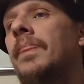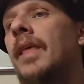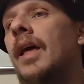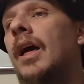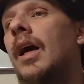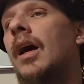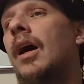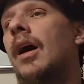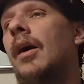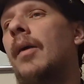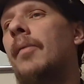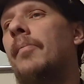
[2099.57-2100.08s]

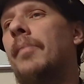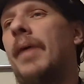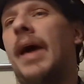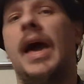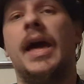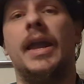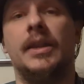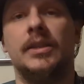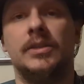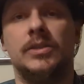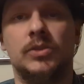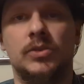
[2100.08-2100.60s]

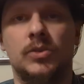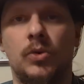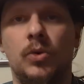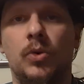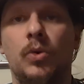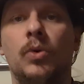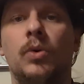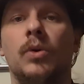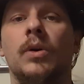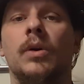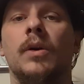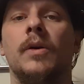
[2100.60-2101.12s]
at its
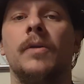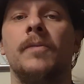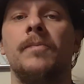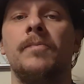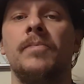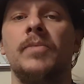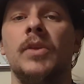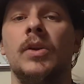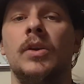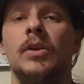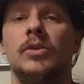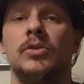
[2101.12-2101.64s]
core.
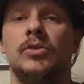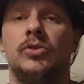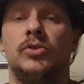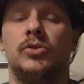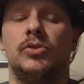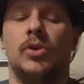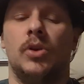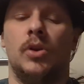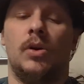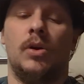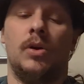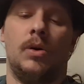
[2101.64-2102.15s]

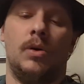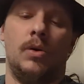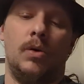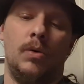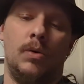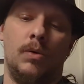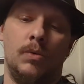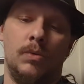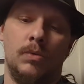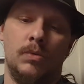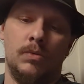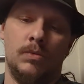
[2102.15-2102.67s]

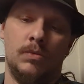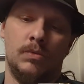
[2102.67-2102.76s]
So,